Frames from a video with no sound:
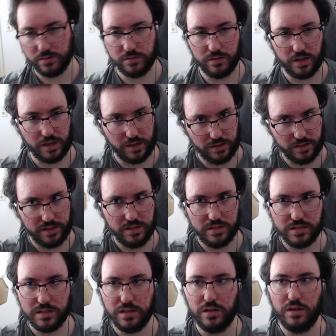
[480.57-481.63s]

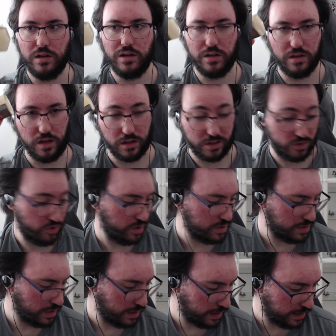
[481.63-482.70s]
honeys got
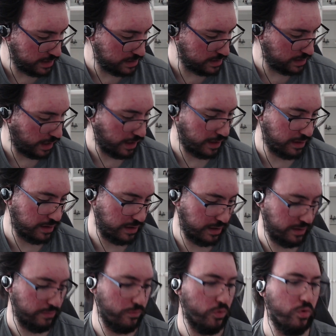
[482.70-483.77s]
crystallized and
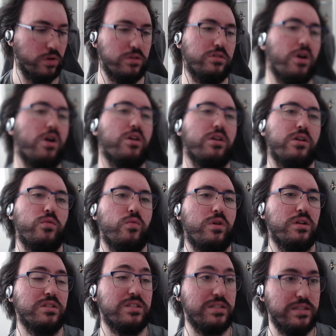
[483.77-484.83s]
the more darker
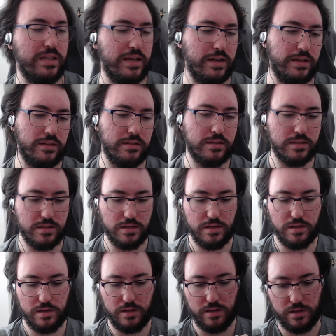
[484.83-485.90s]
ones didn't.
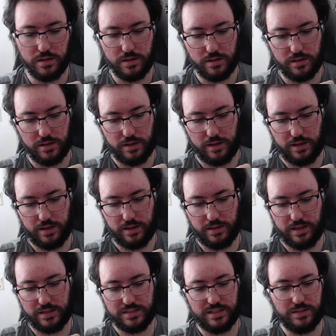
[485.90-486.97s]

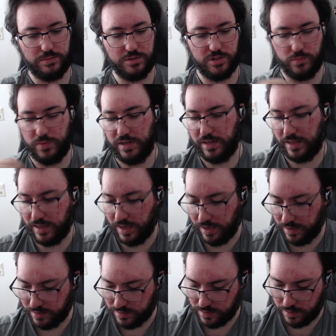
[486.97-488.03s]
That seems to be the
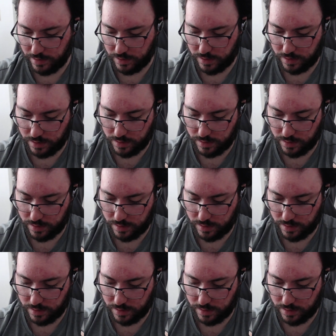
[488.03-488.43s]
case here.